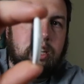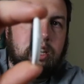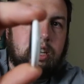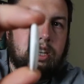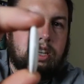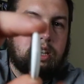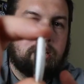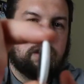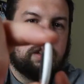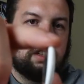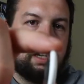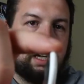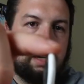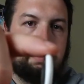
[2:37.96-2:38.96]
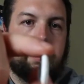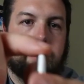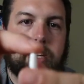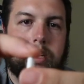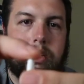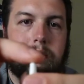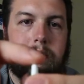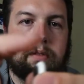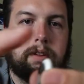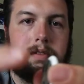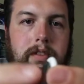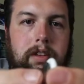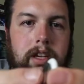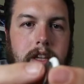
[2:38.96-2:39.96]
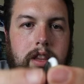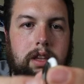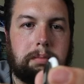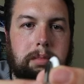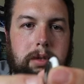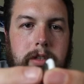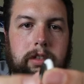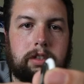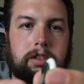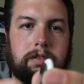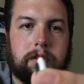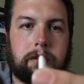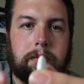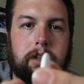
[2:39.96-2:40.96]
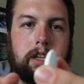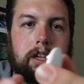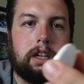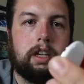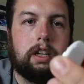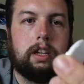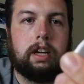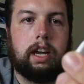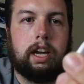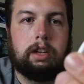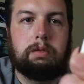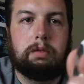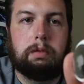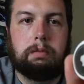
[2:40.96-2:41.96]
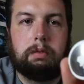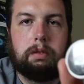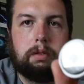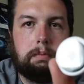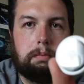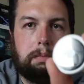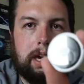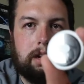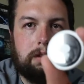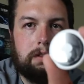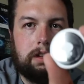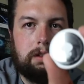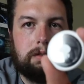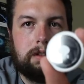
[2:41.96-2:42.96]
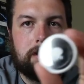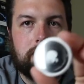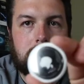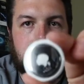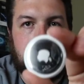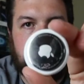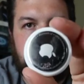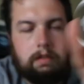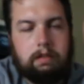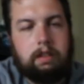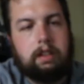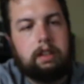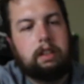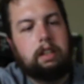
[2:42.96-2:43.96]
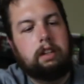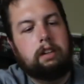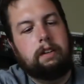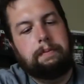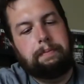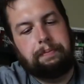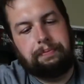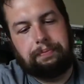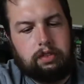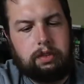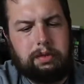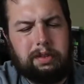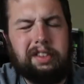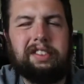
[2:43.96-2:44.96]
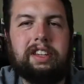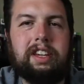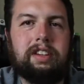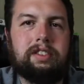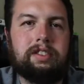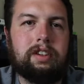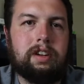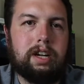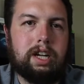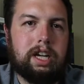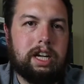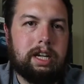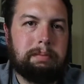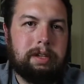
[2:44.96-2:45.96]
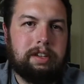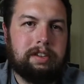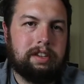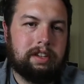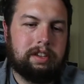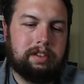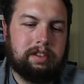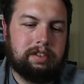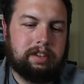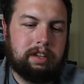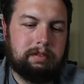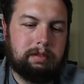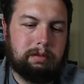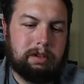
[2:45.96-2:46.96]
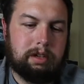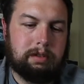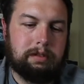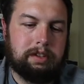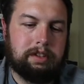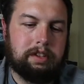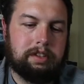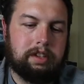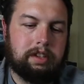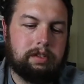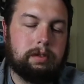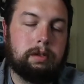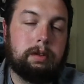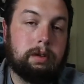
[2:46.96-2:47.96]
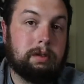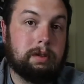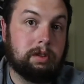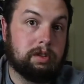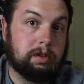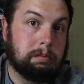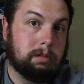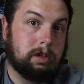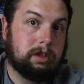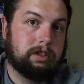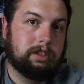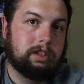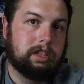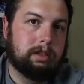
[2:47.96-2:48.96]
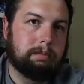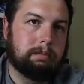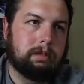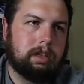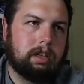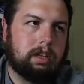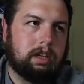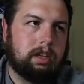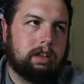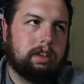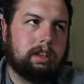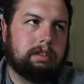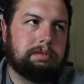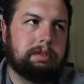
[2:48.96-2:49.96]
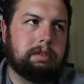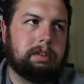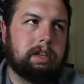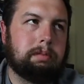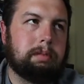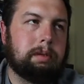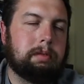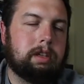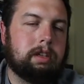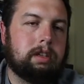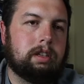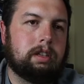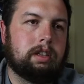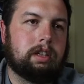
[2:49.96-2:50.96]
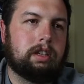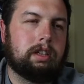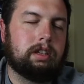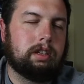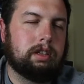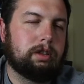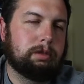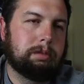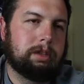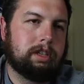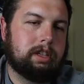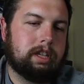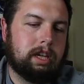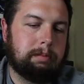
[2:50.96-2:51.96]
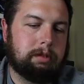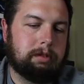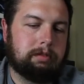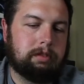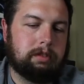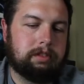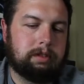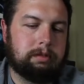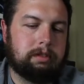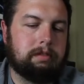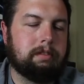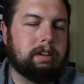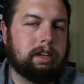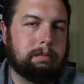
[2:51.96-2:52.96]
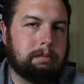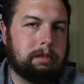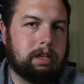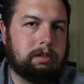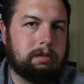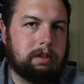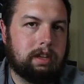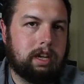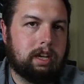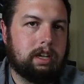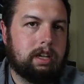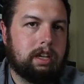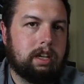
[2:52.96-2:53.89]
and then on top of that you do have like the bulge from the actual battery door itself right there. So these things are IP67 water resistant, so you can submerge them, I think, for like maybe a little bit of time, but of course I wouldn't recommend doing that.